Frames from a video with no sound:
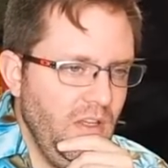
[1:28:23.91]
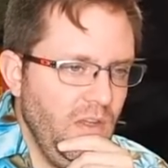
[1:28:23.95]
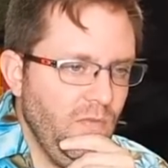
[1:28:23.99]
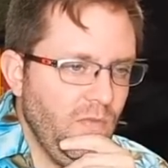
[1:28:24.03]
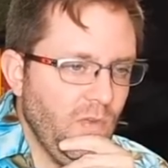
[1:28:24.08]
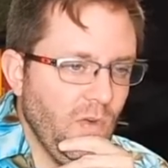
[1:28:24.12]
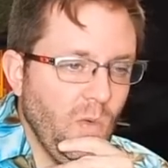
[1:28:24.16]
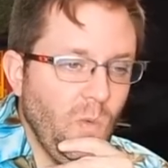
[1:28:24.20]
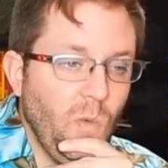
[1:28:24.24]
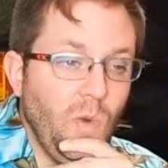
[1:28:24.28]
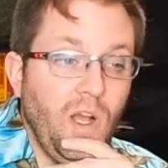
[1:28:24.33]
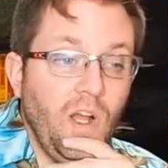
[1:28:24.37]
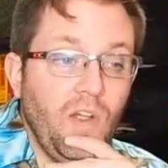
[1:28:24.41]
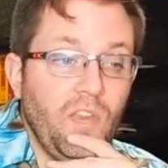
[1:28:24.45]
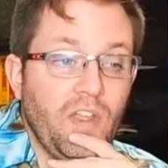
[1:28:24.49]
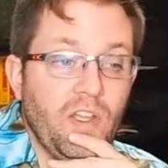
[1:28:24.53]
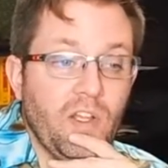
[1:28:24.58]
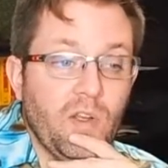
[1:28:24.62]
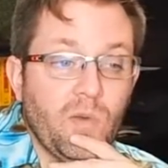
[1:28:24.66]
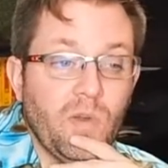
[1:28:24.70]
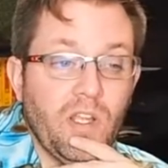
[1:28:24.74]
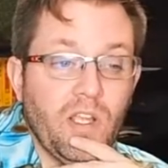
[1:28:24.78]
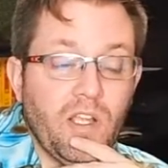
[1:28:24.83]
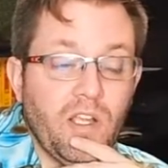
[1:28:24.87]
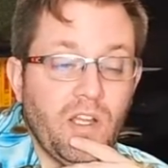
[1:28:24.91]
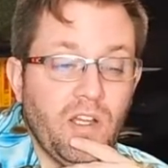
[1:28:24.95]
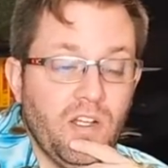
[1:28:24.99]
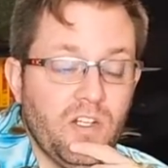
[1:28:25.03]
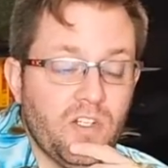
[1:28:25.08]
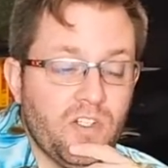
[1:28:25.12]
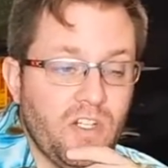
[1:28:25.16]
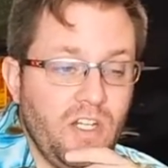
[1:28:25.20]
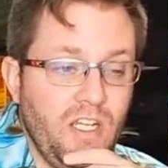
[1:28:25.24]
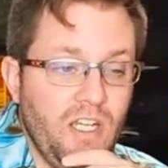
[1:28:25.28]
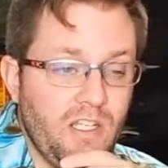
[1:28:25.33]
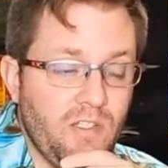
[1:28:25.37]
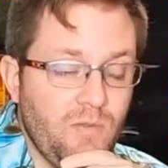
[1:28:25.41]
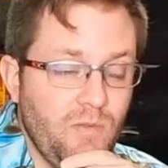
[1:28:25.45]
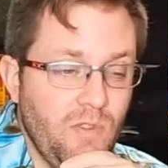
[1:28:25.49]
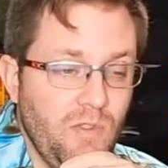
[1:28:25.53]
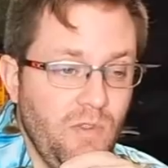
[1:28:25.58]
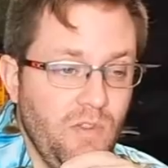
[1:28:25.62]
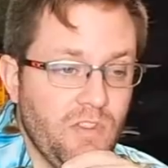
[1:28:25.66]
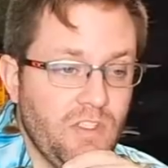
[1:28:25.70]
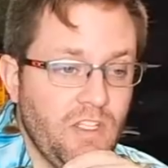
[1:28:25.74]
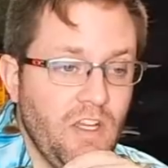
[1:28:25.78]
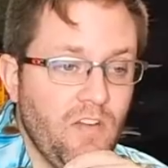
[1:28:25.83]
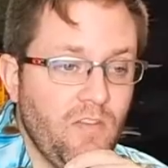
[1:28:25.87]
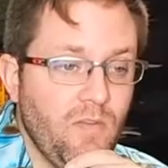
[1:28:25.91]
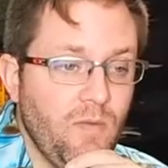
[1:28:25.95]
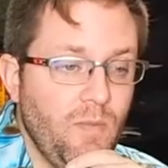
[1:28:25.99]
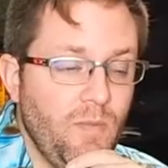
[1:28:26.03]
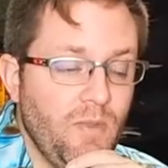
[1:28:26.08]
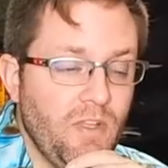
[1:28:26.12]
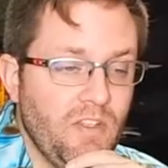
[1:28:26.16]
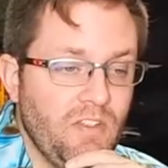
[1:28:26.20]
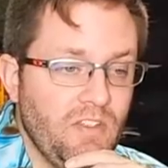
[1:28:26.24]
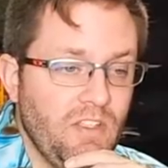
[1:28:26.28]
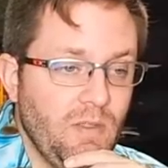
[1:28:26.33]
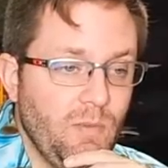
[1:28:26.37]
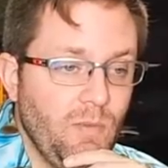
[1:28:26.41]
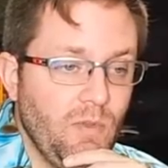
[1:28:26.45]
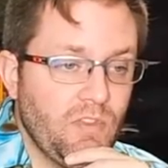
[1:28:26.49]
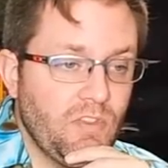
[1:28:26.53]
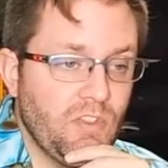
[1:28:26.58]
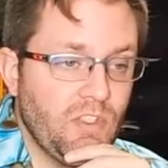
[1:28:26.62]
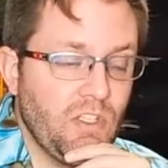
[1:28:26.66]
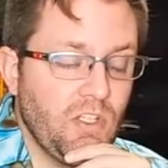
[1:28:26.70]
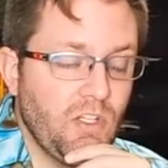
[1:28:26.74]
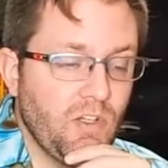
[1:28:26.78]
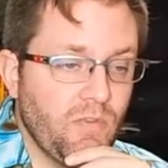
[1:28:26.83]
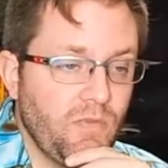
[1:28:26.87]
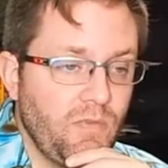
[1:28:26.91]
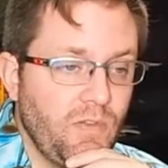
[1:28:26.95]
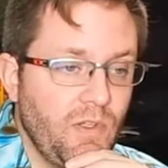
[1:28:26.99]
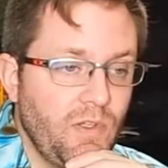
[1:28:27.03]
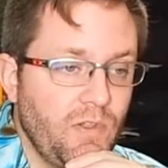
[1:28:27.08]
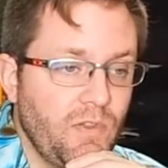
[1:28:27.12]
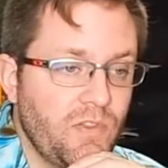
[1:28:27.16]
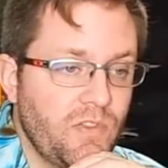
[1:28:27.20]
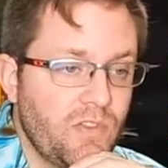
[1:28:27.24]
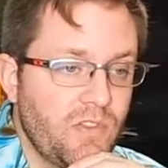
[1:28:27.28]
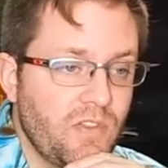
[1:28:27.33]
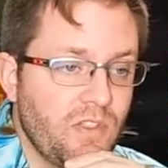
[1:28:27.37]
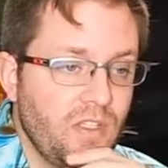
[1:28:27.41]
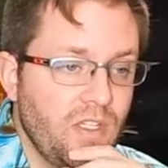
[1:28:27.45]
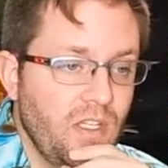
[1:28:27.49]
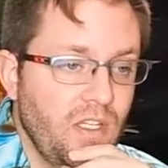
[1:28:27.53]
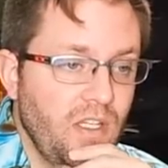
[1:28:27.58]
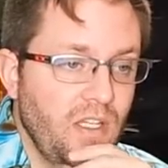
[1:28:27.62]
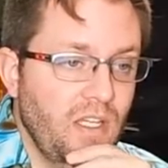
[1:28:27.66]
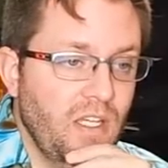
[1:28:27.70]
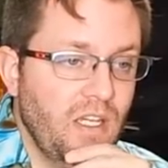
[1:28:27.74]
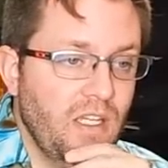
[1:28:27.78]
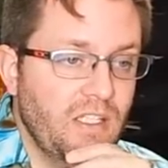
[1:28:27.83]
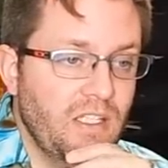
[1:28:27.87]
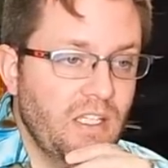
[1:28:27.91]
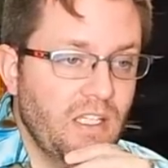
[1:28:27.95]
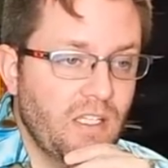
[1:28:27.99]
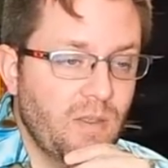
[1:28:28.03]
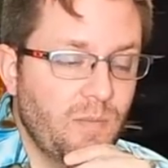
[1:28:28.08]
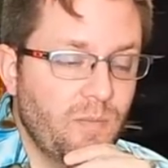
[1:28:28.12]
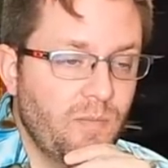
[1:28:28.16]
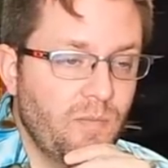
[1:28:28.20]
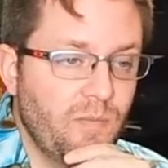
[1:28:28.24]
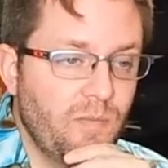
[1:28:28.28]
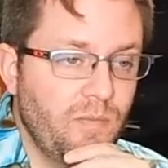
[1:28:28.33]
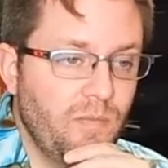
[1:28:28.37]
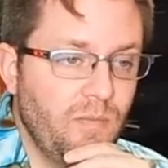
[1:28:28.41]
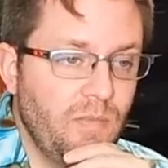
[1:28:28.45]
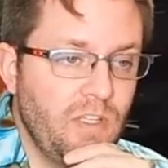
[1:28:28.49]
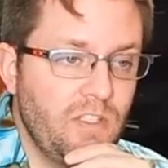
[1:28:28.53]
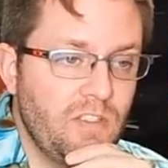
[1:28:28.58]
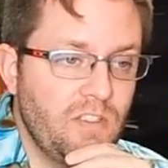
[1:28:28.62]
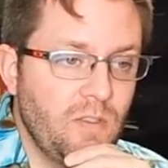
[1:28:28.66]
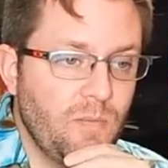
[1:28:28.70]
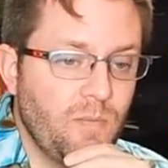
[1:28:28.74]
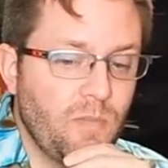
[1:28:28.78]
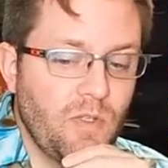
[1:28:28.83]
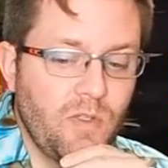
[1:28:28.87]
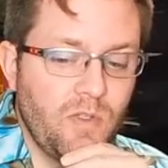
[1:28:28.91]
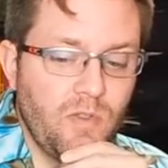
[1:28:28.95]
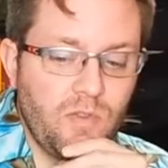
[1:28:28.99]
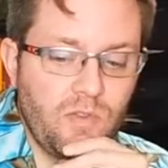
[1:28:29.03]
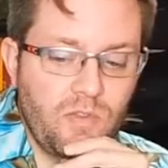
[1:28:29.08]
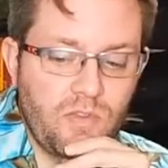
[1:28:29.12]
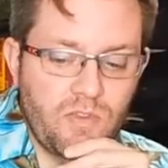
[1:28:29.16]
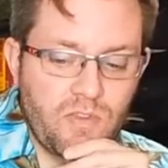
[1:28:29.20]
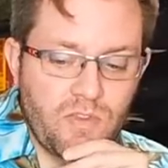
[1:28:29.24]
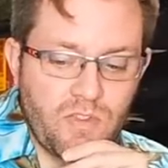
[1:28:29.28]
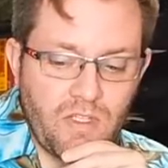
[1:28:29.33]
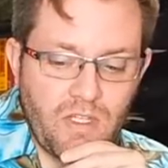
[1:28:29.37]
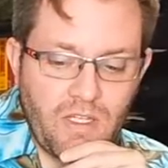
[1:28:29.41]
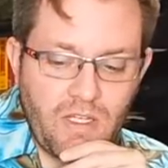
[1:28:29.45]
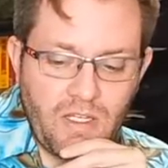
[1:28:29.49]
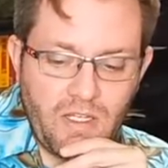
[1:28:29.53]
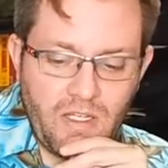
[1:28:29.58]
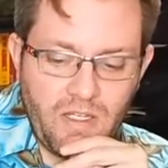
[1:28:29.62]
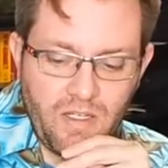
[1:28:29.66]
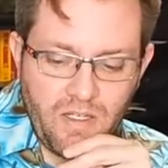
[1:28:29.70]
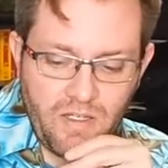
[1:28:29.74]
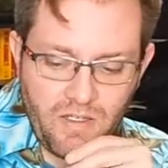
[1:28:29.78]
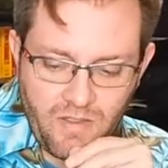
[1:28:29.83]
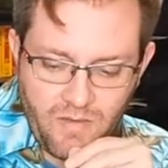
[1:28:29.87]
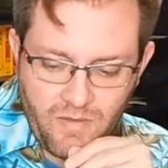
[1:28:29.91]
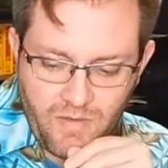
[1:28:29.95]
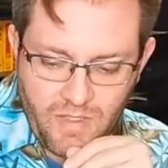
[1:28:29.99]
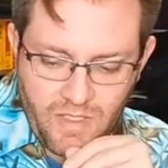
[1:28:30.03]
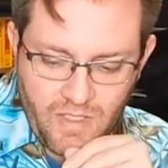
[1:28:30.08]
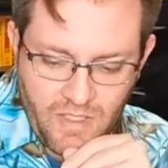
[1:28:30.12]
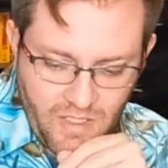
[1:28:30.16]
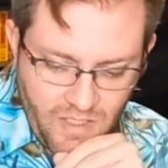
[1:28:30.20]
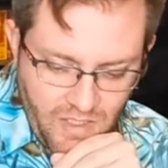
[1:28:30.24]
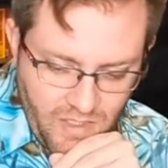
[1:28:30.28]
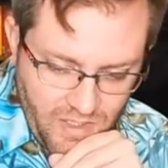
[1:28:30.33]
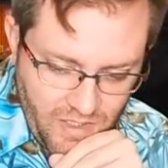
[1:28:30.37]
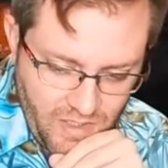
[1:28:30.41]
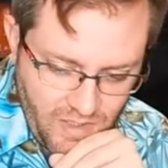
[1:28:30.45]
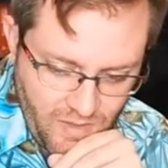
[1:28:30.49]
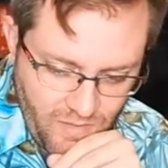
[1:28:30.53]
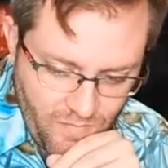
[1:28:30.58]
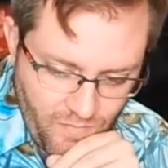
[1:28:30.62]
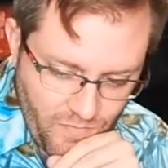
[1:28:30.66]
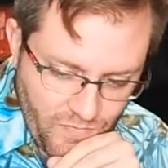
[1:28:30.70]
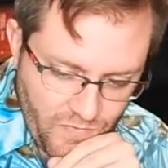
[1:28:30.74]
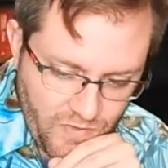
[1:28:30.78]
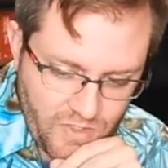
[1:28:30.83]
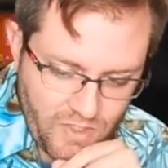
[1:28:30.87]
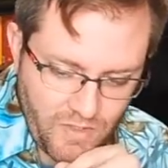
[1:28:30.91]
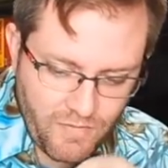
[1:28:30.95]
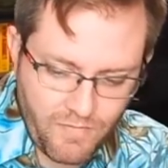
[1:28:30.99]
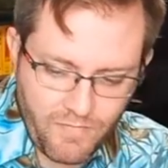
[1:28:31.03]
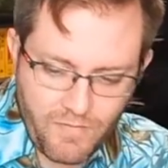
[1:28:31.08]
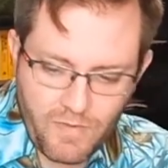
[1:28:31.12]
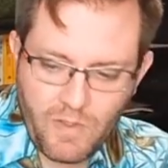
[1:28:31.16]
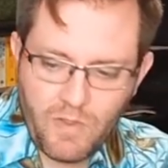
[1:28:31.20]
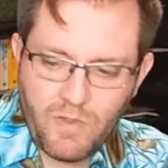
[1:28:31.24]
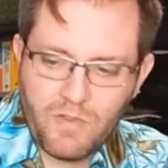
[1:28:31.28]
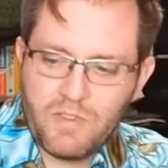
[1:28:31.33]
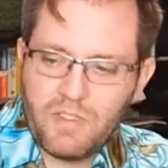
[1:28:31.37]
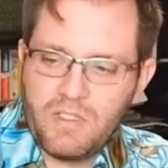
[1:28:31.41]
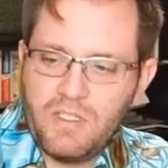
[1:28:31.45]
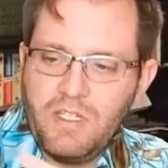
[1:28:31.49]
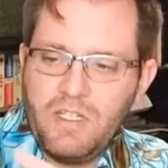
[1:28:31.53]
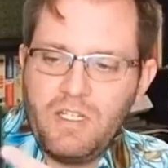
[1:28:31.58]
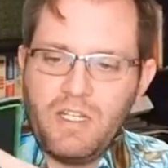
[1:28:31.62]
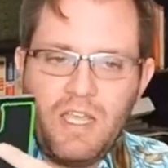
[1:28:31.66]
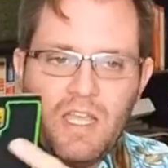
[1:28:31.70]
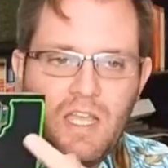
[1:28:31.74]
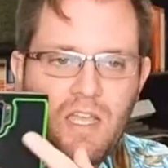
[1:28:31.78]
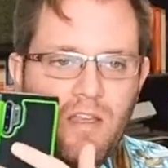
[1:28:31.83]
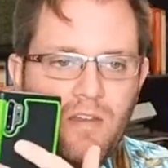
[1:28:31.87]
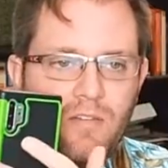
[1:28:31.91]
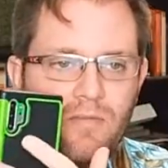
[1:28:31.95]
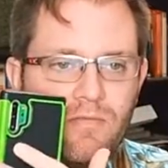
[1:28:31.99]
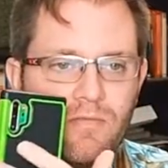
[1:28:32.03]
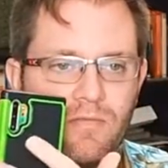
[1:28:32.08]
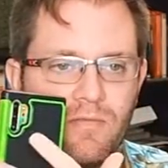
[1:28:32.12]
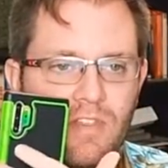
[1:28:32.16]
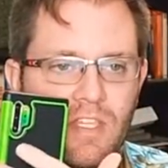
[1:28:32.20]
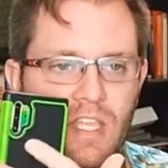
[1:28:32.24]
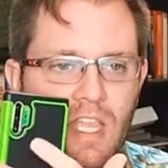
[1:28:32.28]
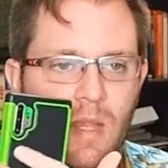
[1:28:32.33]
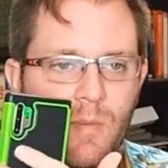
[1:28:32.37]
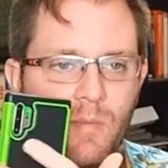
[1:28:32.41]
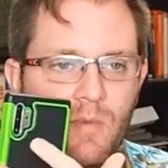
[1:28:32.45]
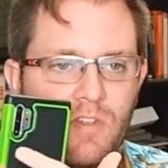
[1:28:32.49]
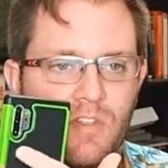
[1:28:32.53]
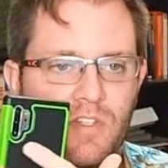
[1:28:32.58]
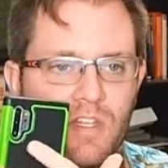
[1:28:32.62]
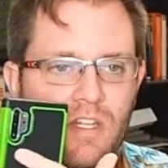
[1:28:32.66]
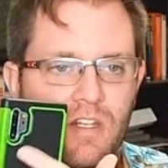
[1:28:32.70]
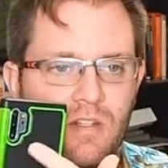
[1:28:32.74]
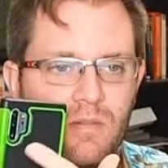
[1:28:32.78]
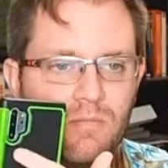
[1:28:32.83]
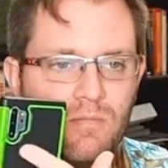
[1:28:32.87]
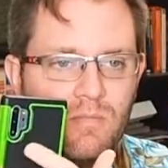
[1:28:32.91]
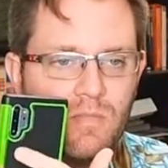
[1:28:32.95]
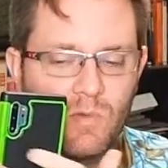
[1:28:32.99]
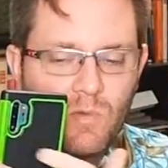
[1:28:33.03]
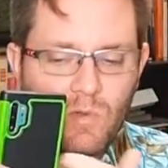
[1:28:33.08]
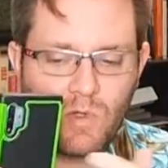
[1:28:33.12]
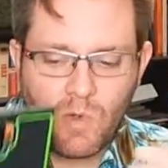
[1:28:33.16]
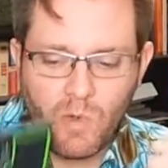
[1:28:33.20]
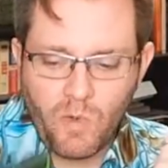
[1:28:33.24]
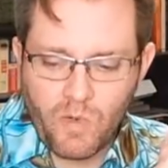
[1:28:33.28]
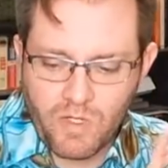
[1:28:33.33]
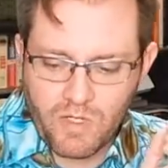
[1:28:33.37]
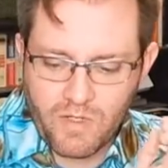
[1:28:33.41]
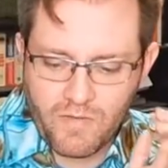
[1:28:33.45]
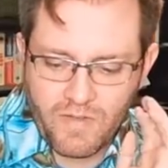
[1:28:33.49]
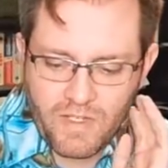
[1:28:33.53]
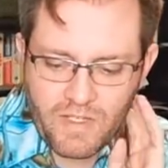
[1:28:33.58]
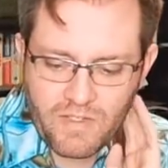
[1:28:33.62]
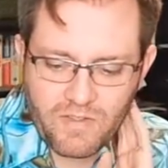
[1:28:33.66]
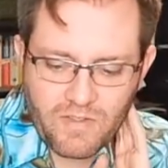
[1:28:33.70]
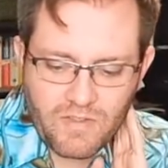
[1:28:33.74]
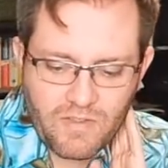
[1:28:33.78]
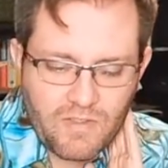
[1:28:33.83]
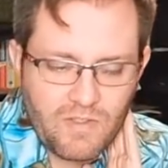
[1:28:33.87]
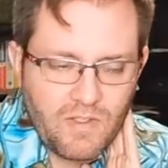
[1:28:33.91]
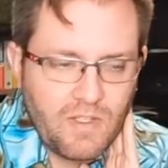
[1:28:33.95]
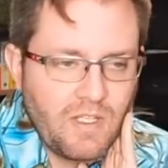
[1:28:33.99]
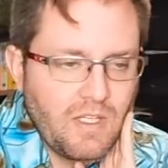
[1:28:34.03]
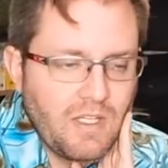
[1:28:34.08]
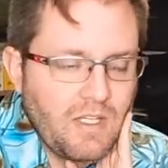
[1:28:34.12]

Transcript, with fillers: For a while, they had great contracts with the U.S. government because they had the most secure phones, and they could easily produce uh, uh, SIF phones that didn't have cameras on them or recording devices.